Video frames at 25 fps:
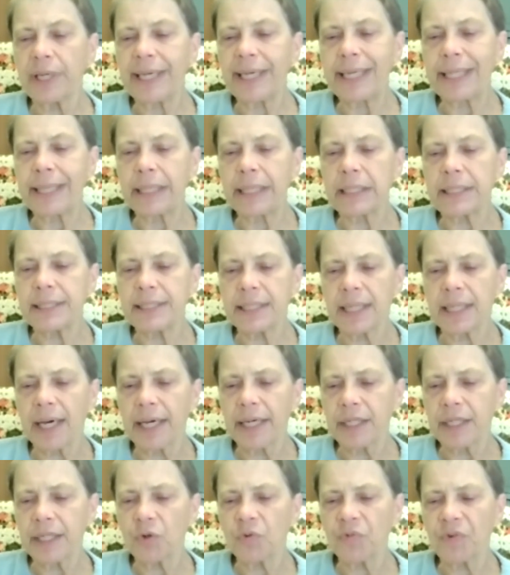in the
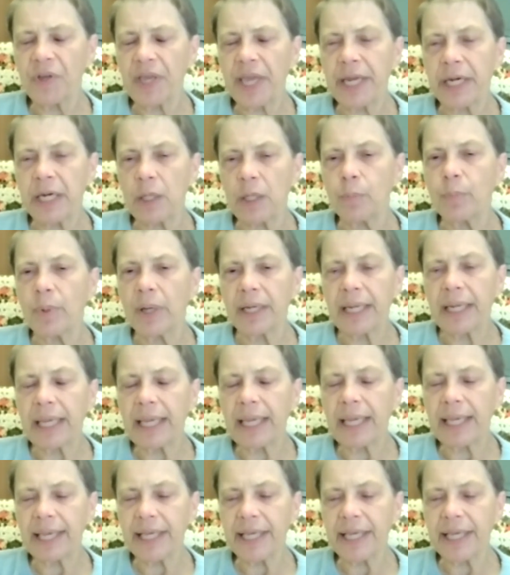diet of anybody,